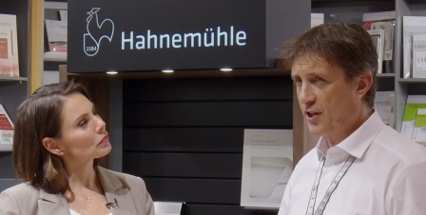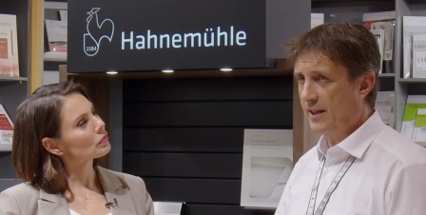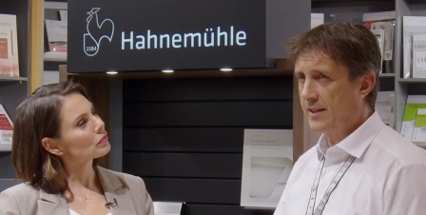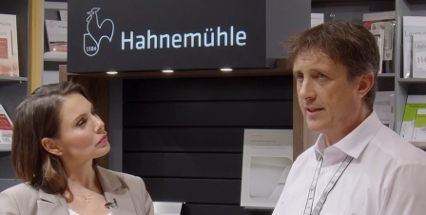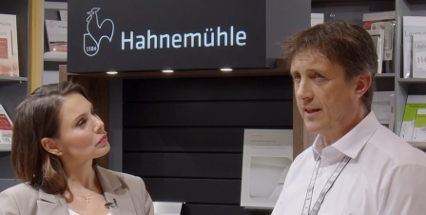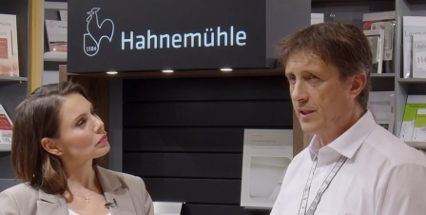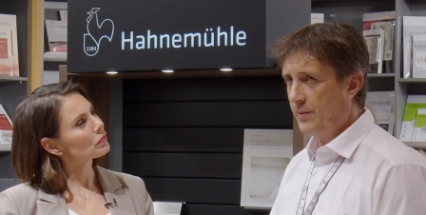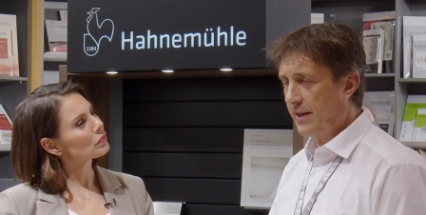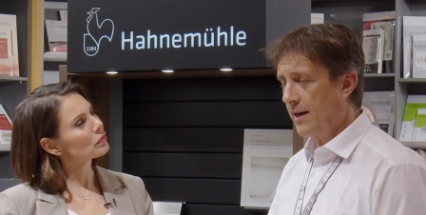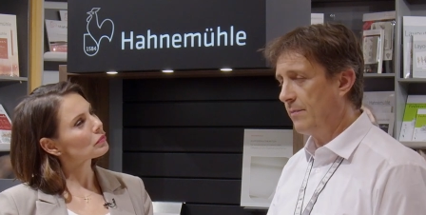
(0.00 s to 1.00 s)
Speaker 1: sheet size,
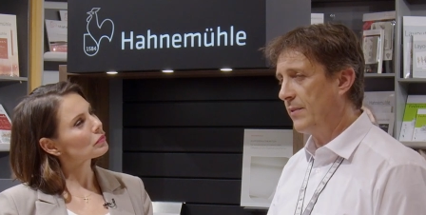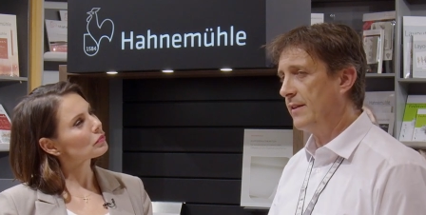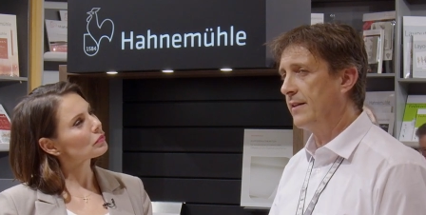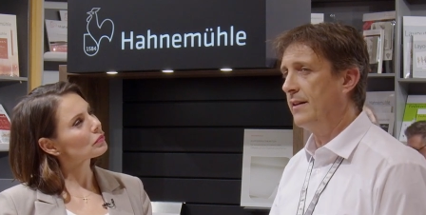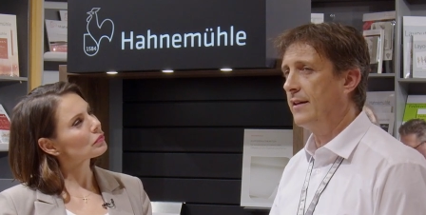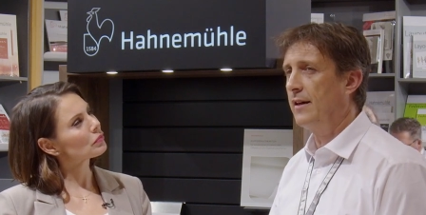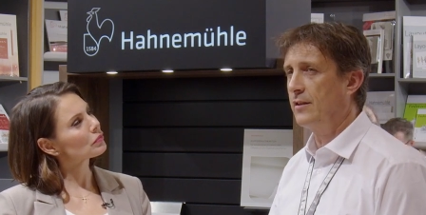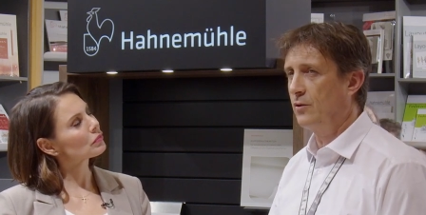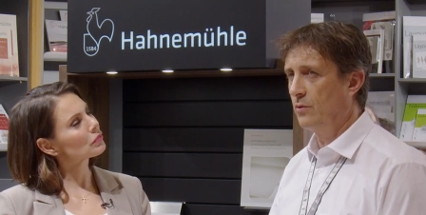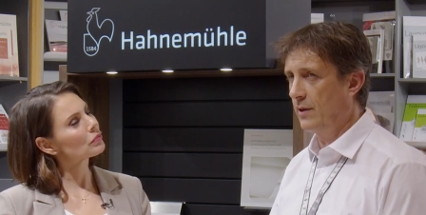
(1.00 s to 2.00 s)
we can basically
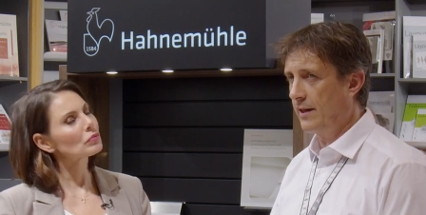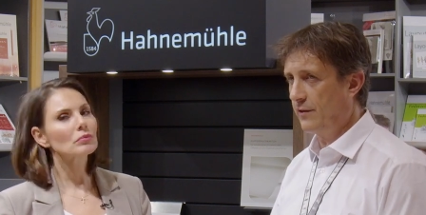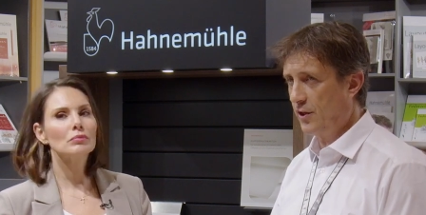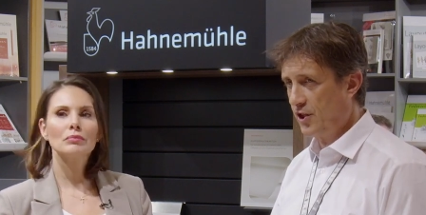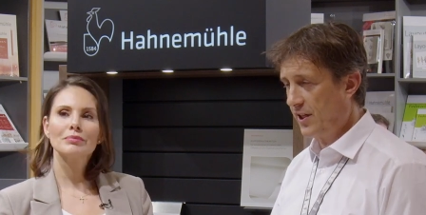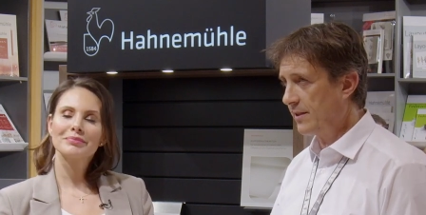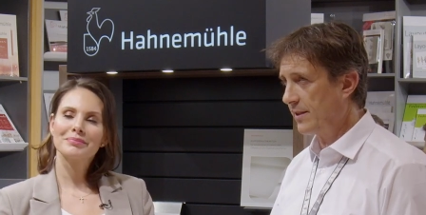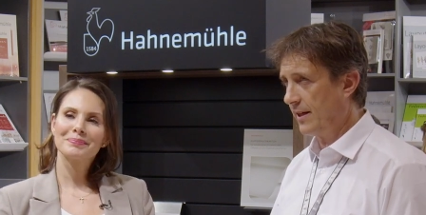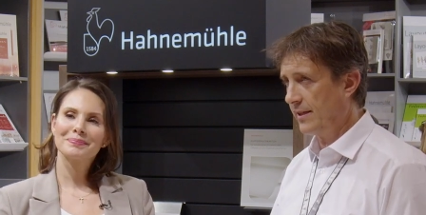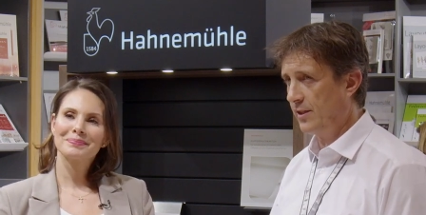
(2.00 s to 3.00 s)
cut to whatever sheet
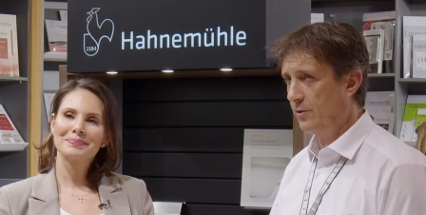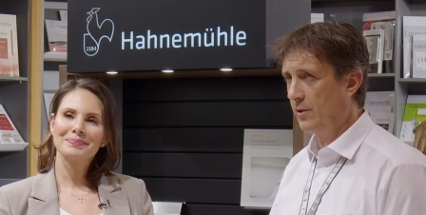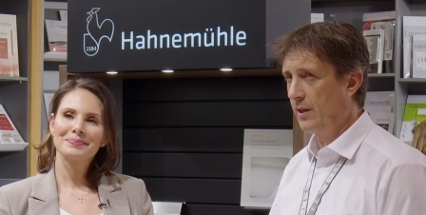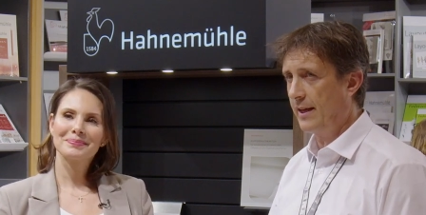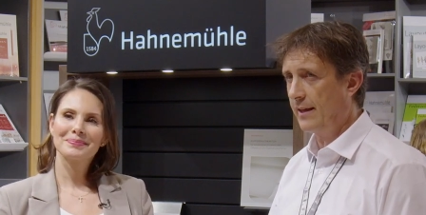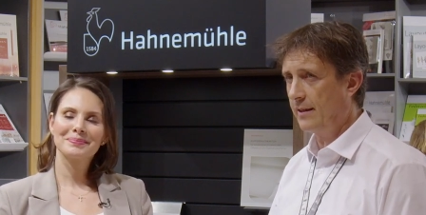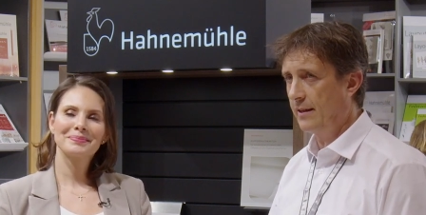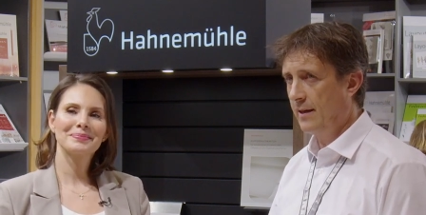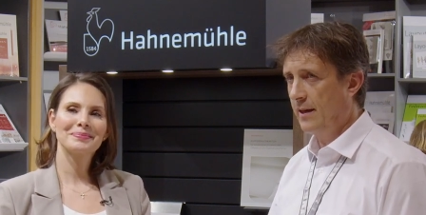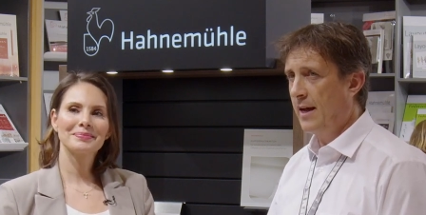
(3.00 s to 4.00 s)
size you would like.
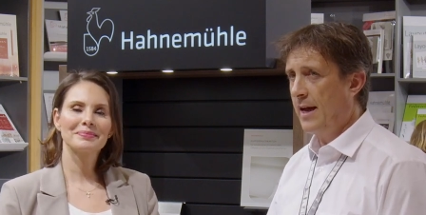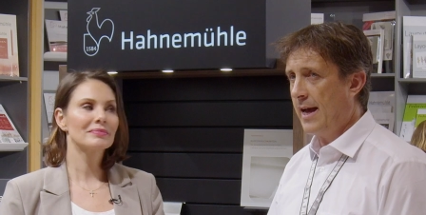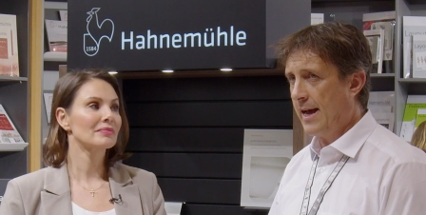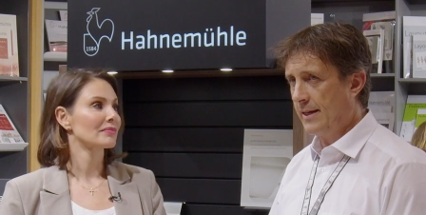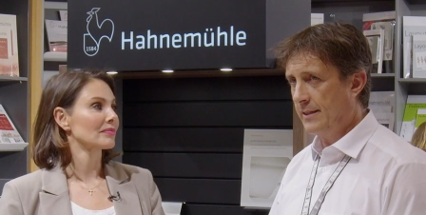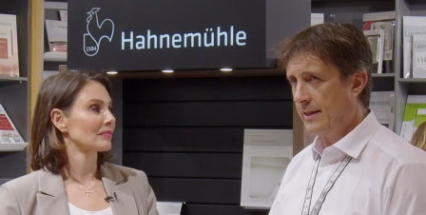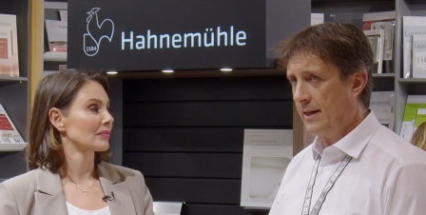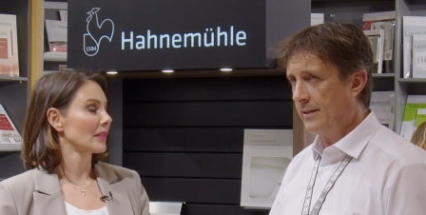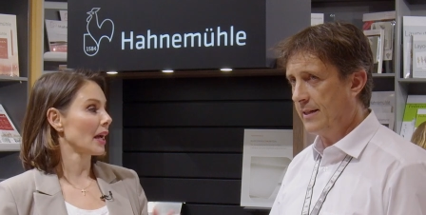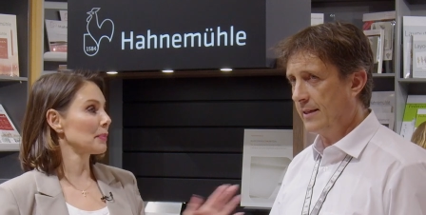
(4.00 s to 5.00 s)
And
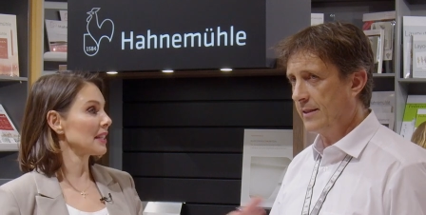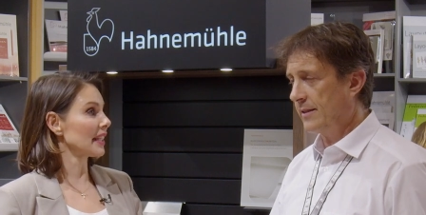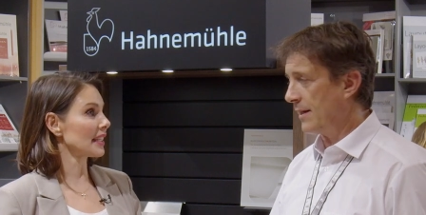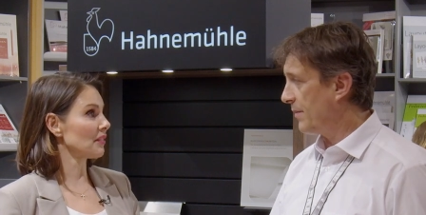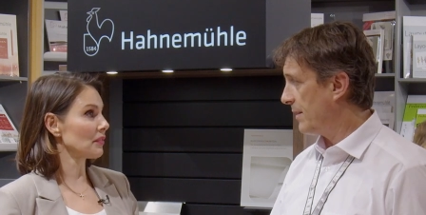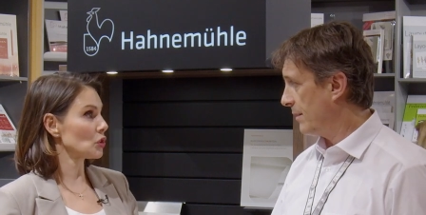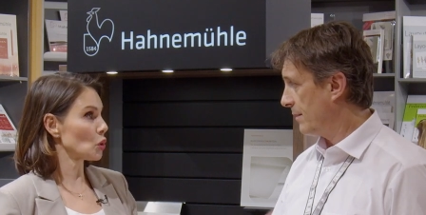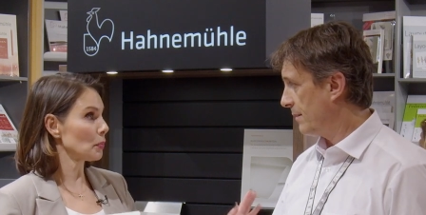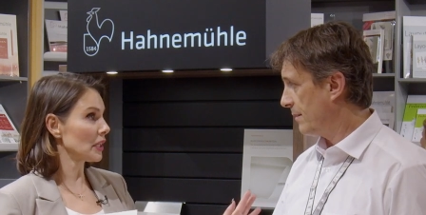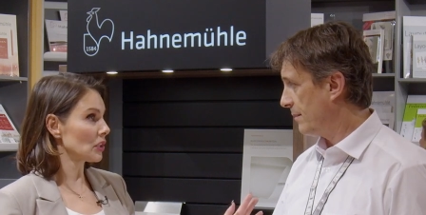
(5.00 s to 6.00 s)
uh, that I mean, is like something.
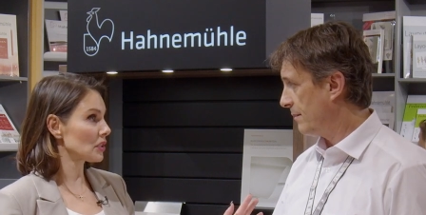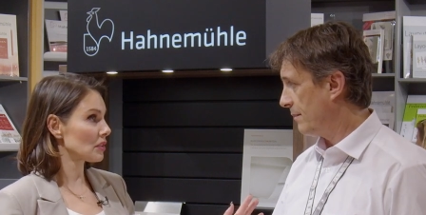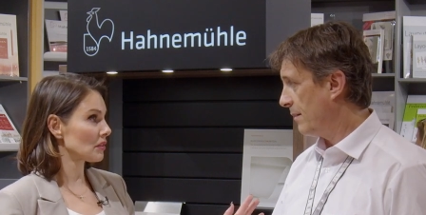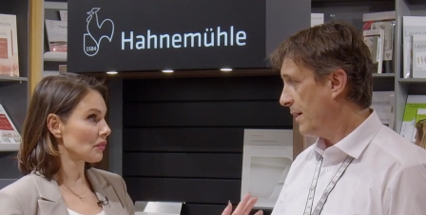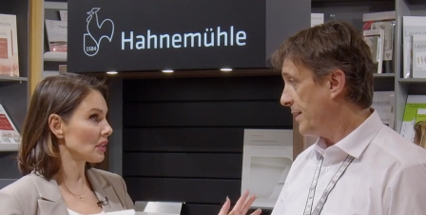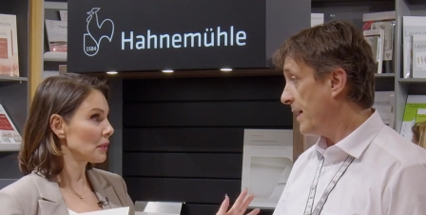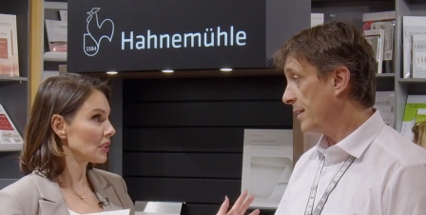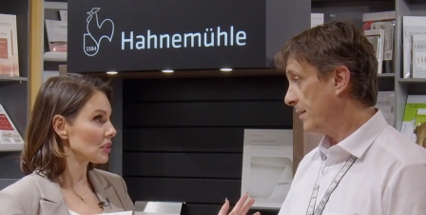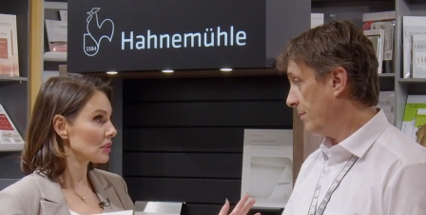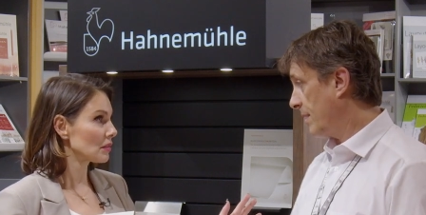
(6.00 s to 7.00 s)
Two
Speaker 2: meters? Three yes, meters?
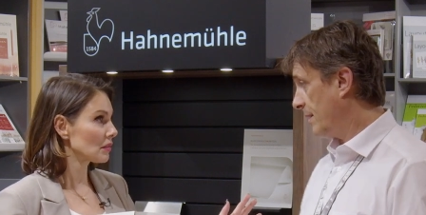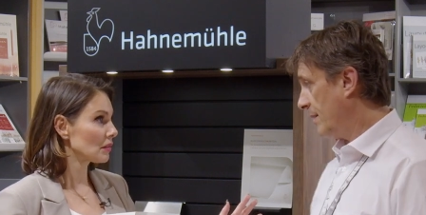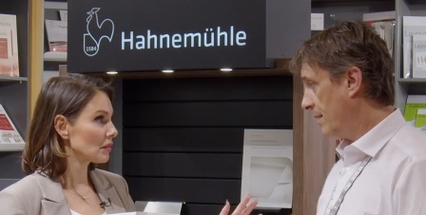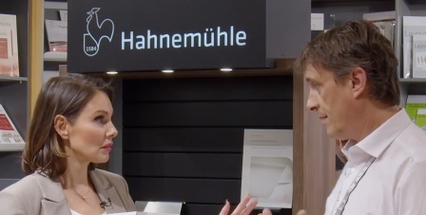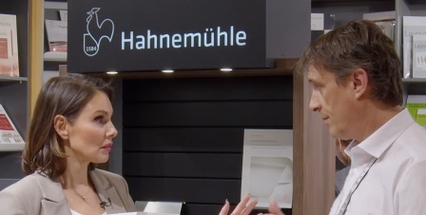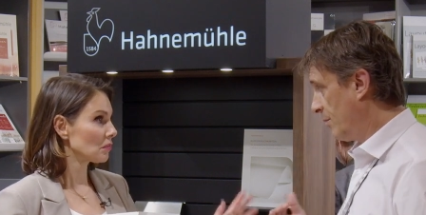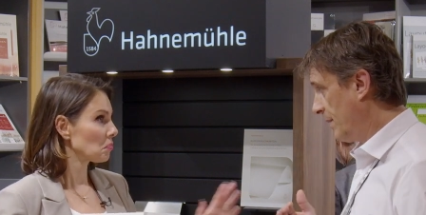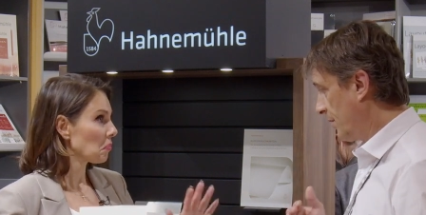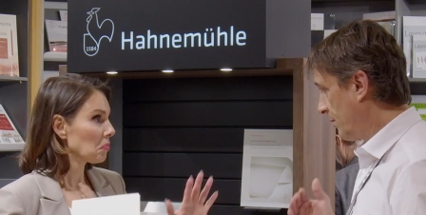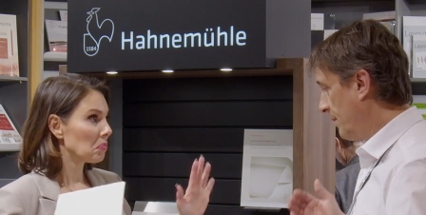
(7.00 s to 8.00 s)
Yes, you
Speaker 1: can uh, two
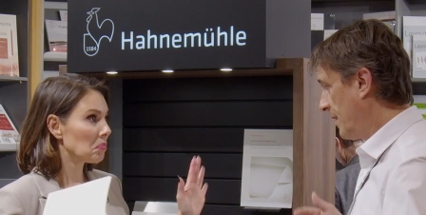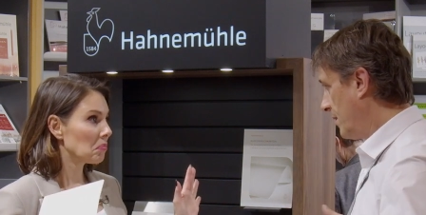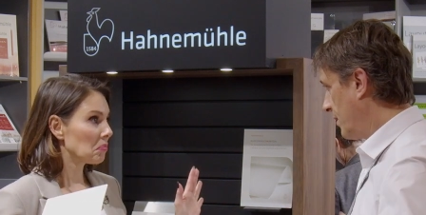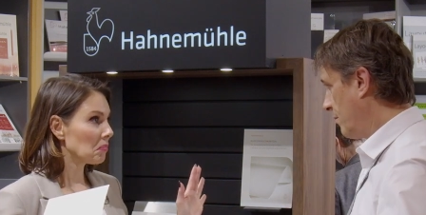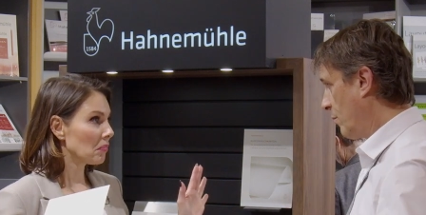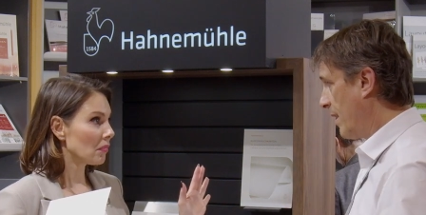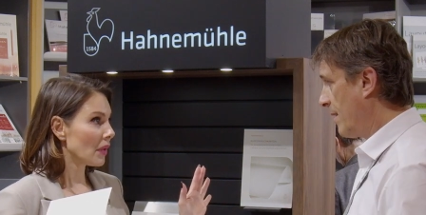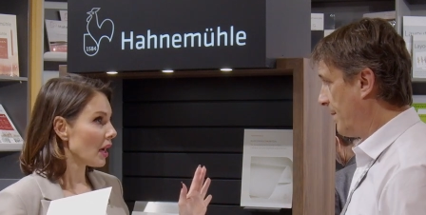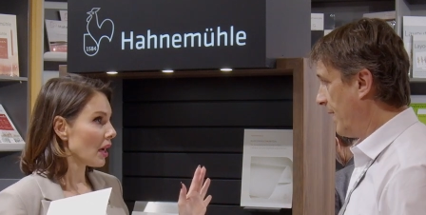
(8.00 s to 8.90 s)
meters, three meters, 100